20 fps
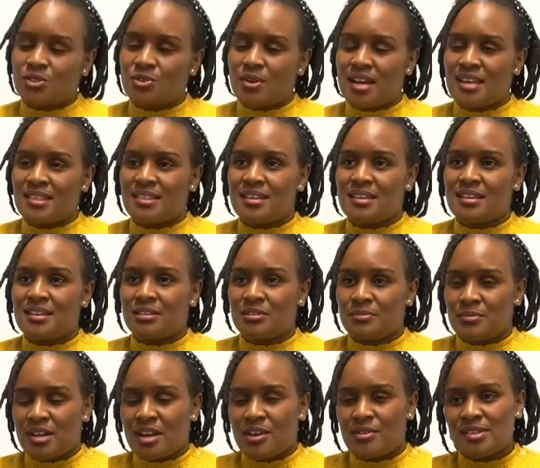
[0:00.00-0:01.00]
So I think
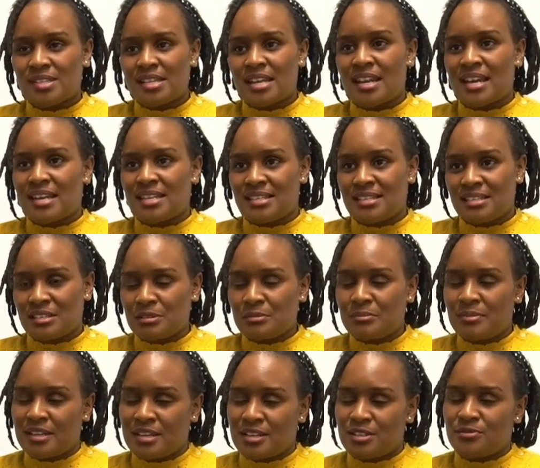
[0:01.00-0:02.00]
Ilmenau is an ideal
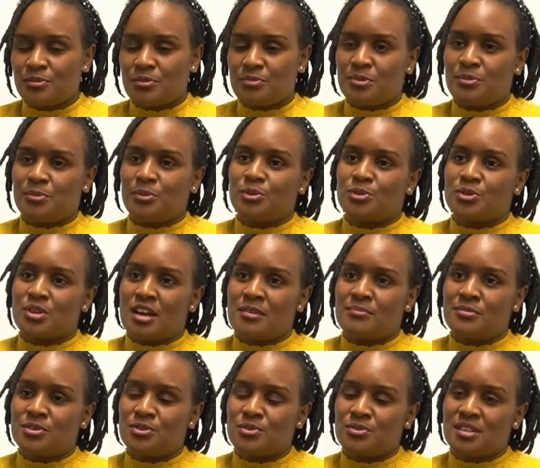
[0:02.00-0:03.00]
place for people to
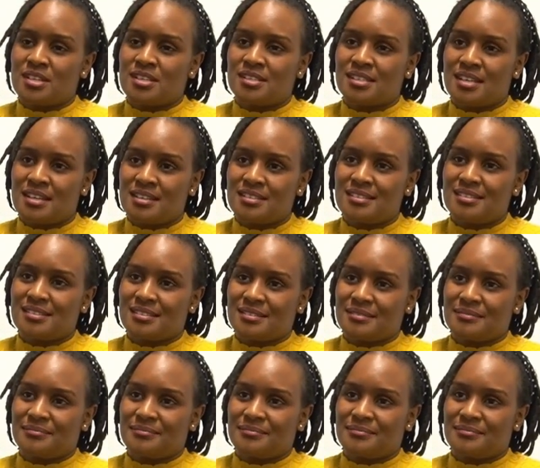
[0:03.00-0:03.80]
come and do their studies.